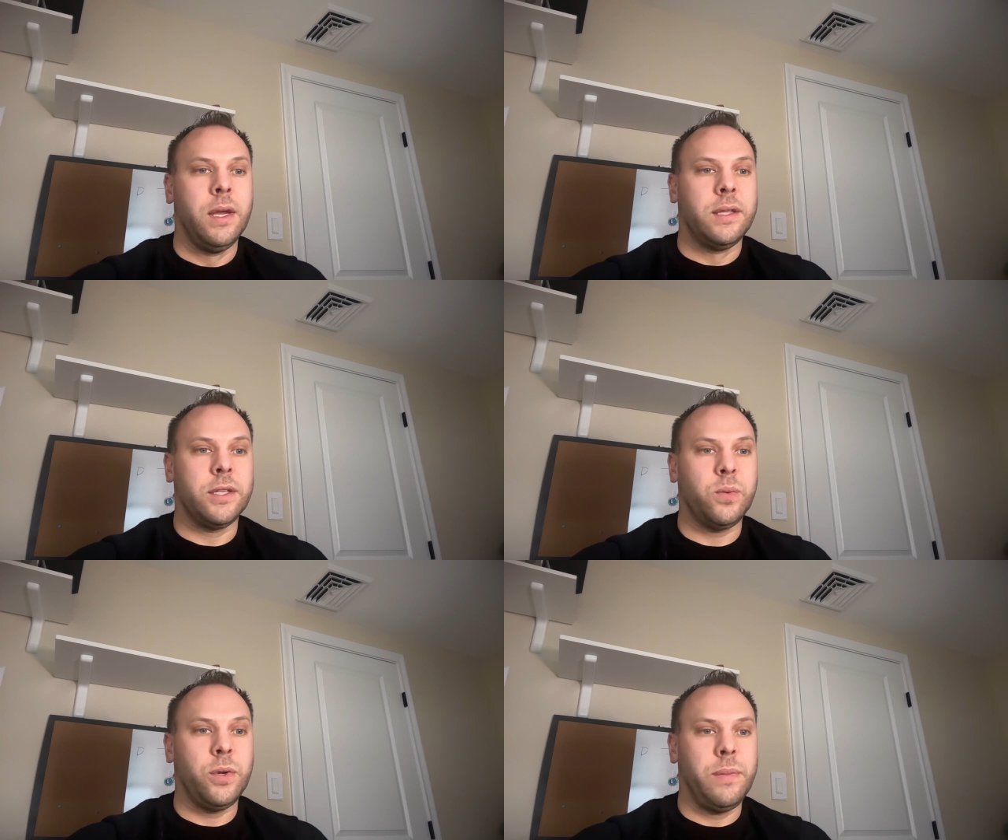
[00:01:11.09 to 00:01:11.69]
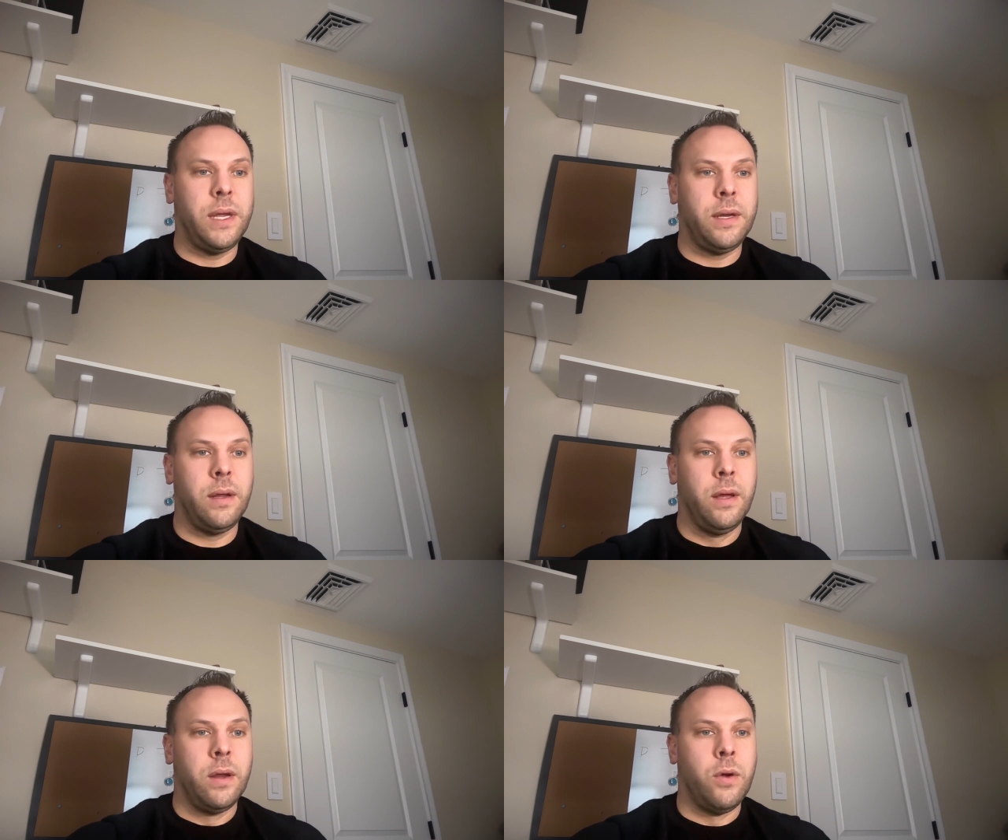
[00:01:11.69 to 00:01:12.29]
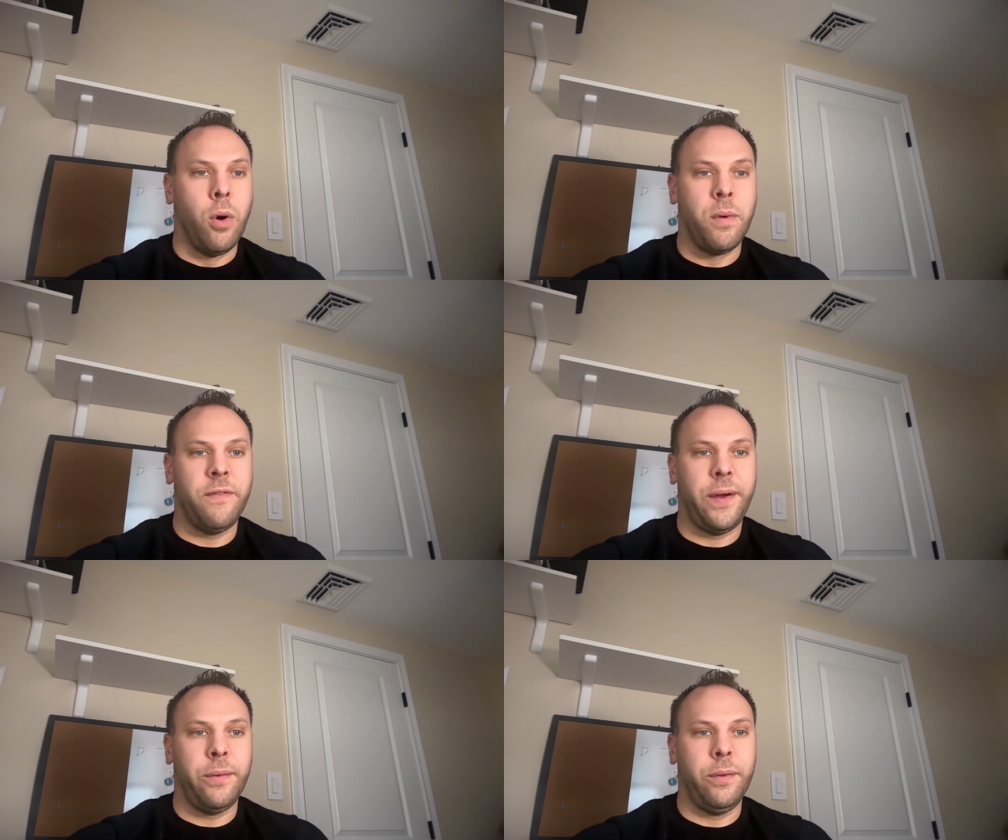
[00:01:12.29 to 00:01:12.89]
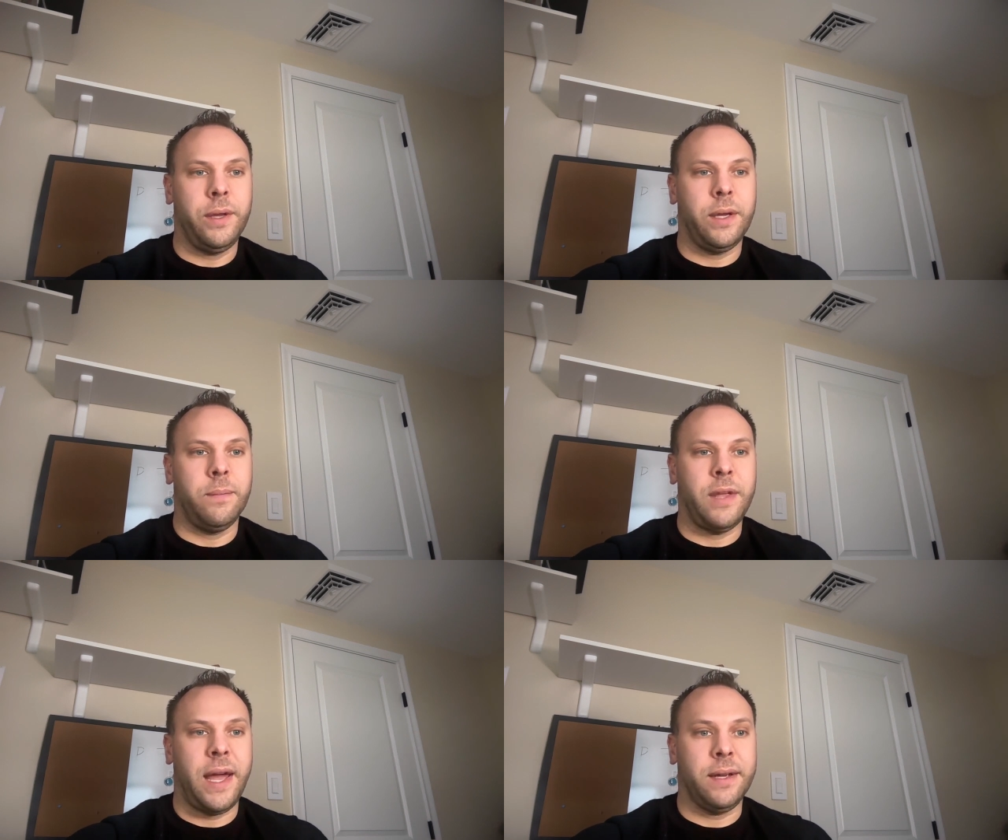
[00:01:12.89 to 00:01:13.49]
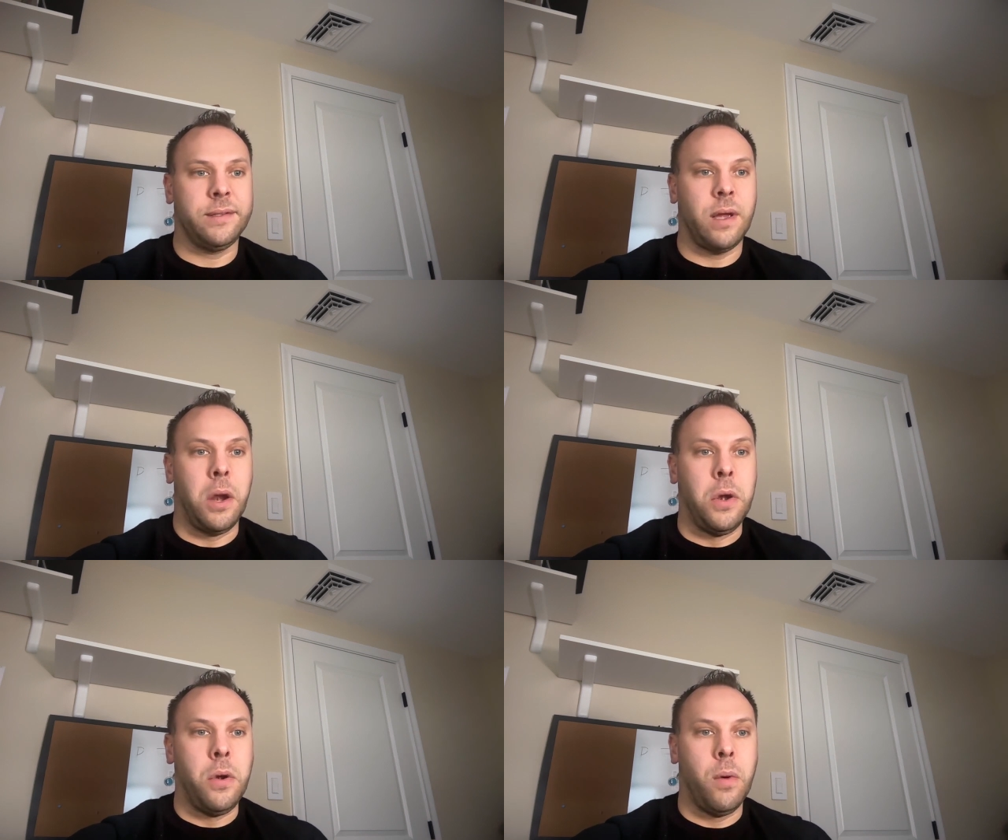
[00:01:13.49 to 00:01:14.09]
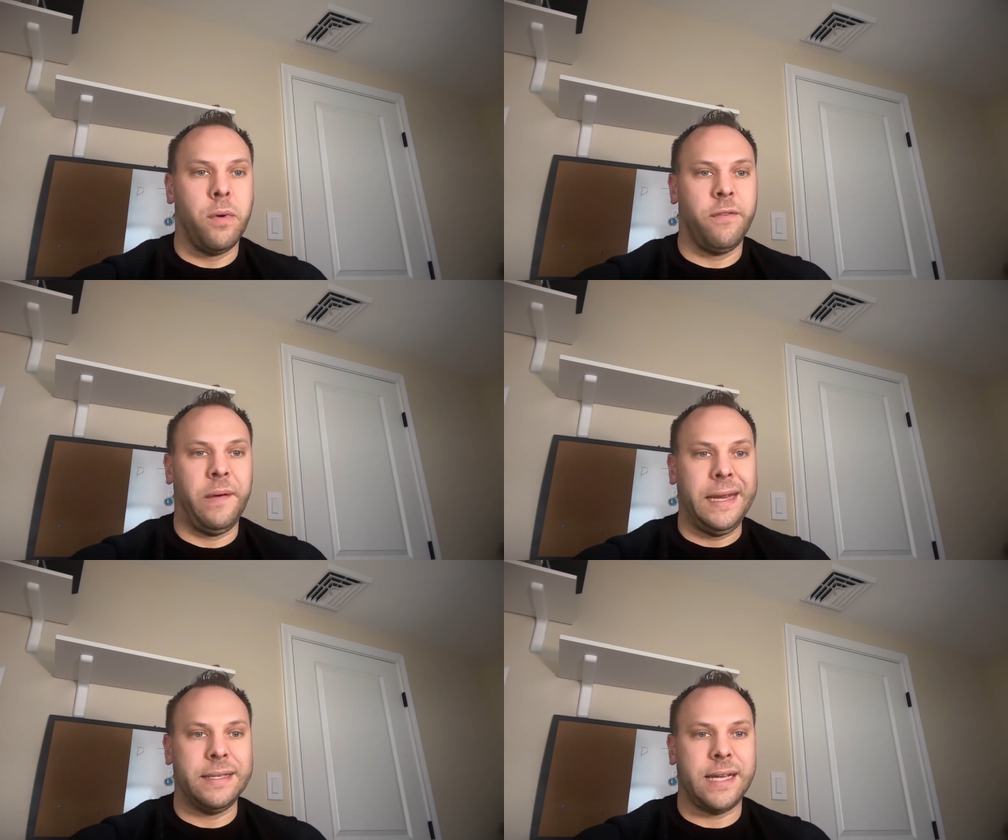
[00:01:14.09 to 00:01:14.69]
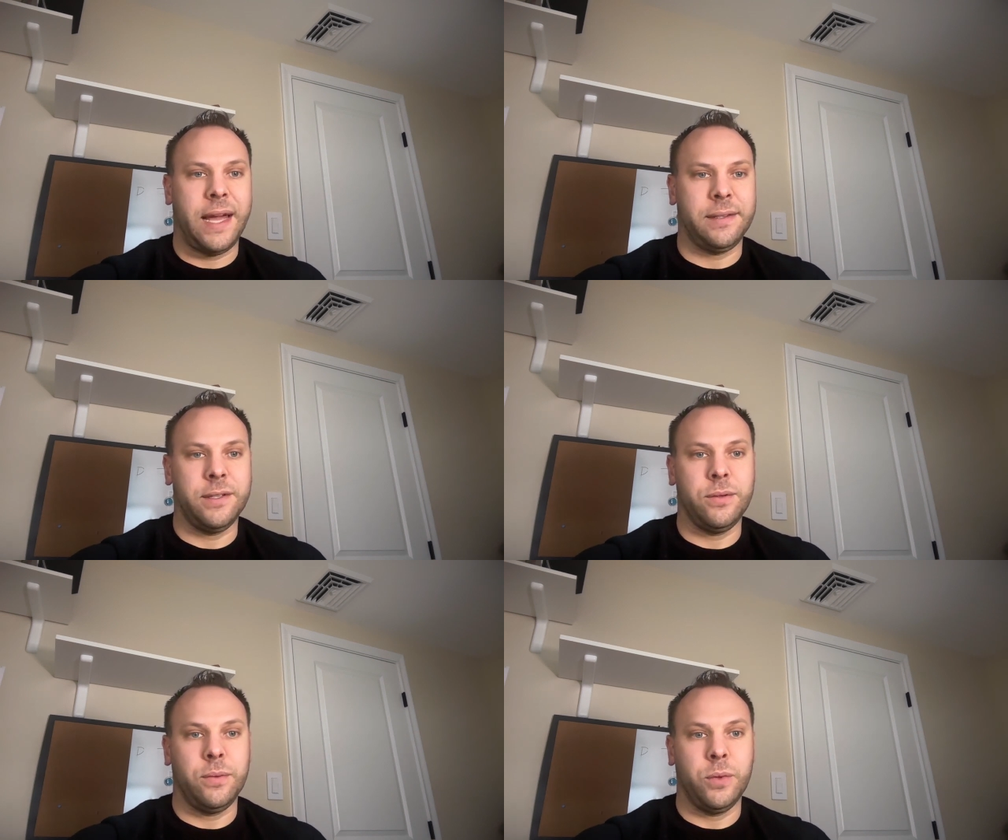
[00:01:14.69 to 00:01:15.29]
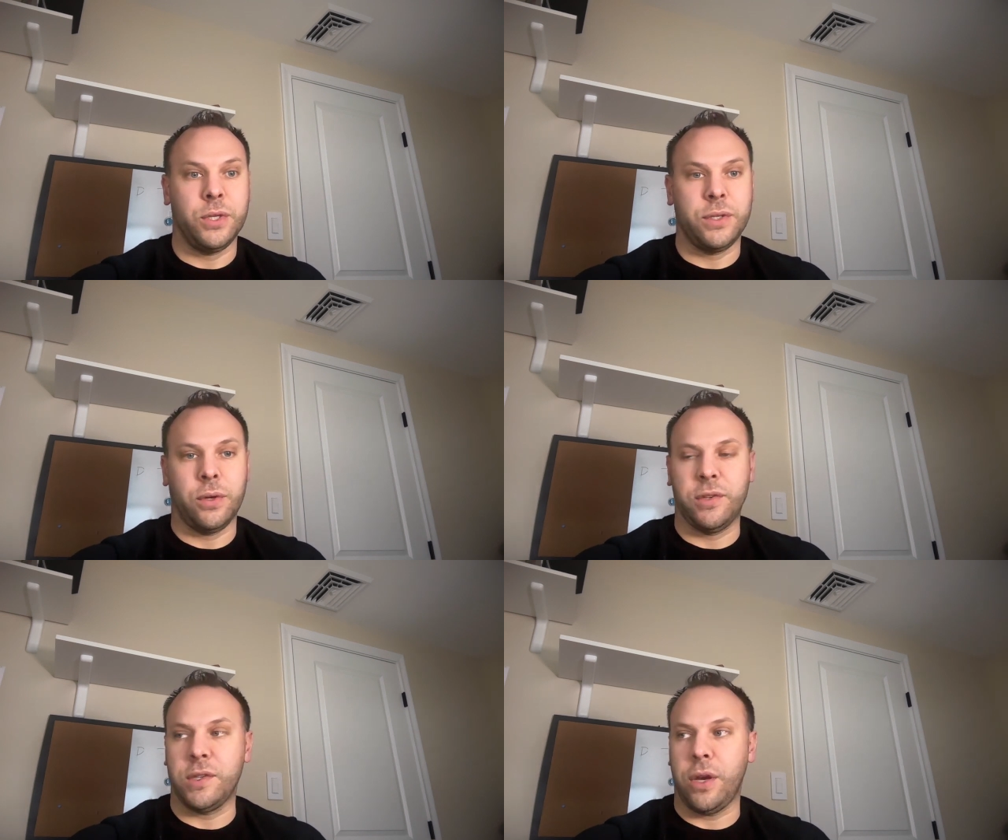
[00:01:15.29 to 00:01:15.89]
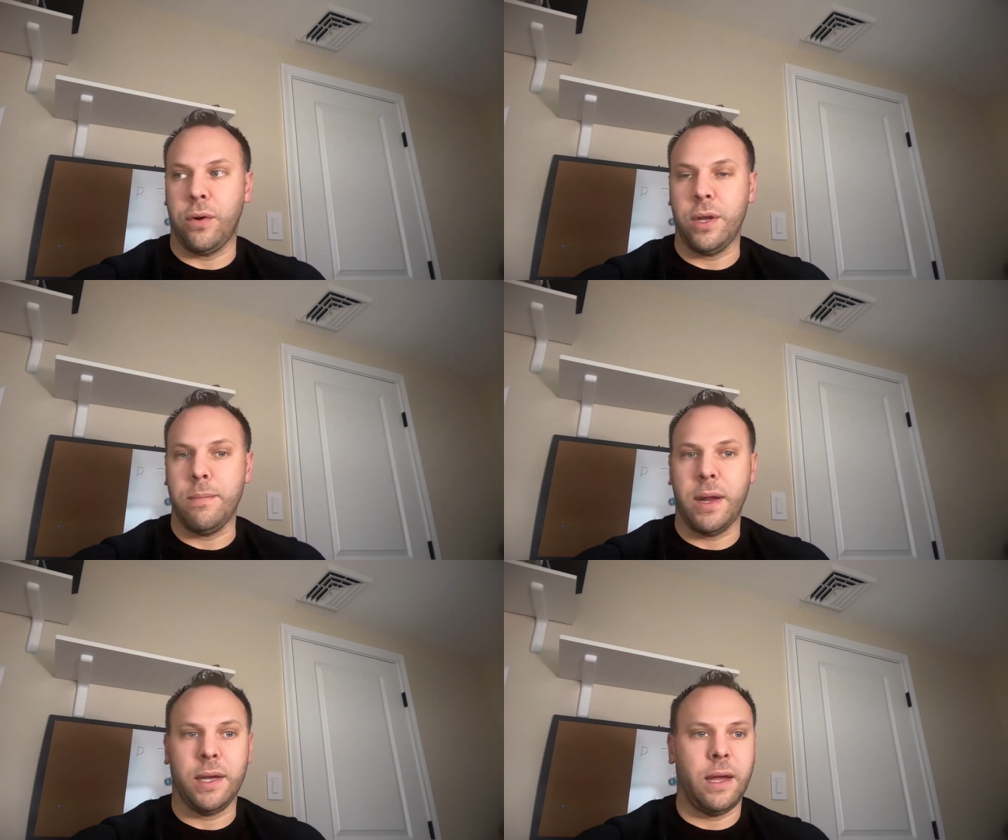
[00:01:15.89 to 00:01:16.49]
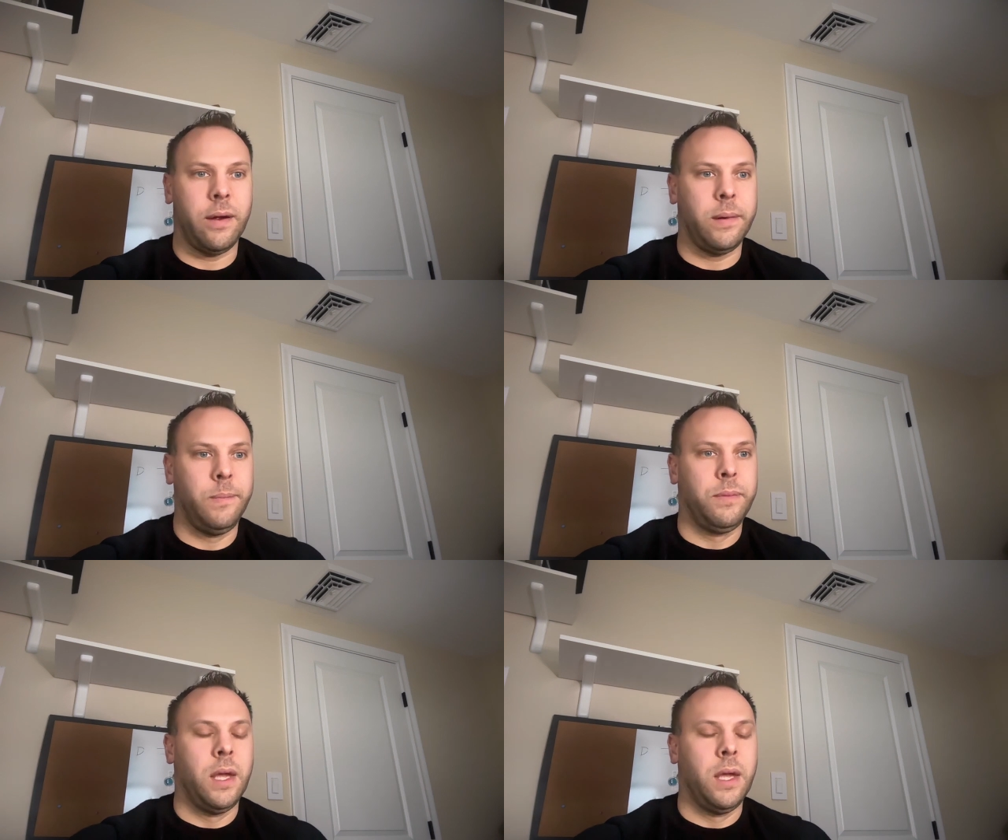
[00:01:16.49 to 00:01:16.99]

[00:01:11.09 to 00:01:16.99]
This would mean no more federal income tax, no more FICA taxes, which is Social Security and Medicare,